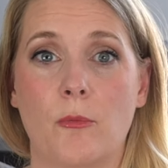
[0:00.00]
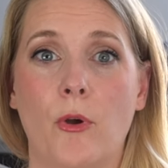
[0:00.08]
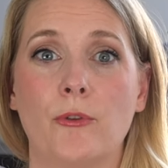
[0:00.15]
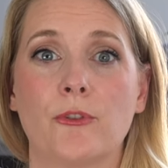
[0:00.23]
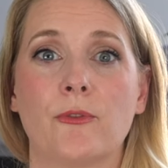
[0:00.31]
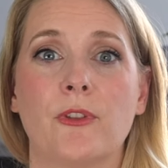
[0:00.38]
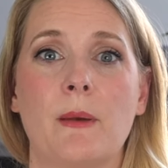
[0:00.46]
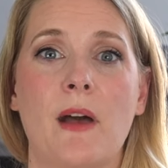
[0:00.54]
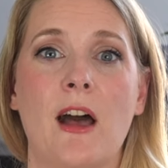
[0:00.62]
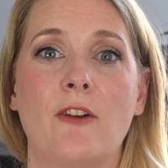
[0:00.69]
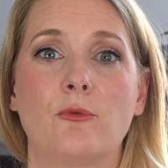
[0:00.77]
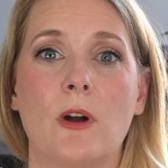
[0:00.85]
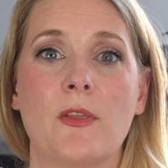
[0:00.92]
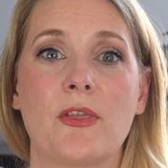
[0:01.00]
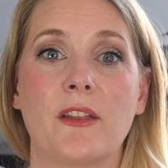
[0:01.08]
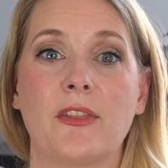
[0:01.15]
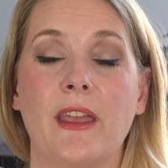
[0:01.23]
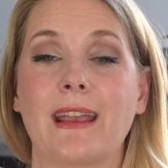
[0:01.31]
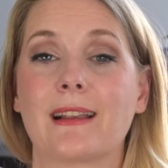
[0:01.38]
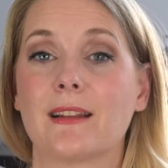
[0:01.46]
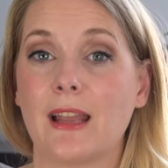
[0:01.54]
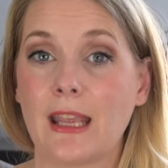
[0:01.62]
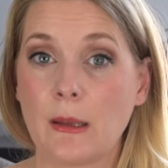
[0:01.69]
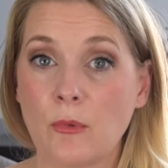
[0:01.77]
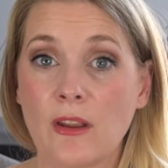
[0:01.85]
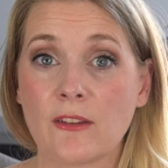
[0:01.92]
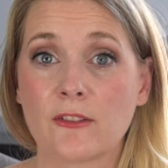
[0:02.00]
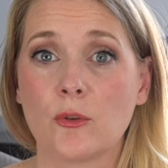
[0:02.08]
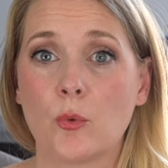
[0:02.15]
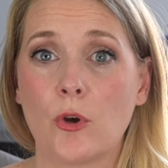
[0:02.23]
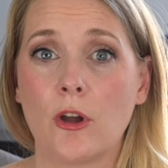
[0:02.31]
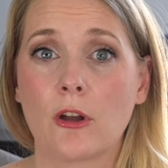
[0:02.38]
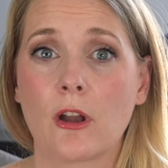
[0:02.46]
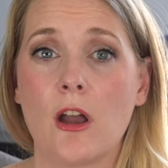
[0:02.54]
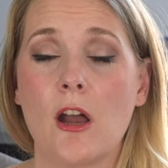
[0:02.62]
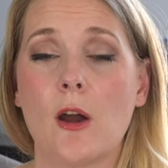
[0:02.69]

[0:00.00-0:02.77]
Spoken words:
Most of them have one that they claim does the work,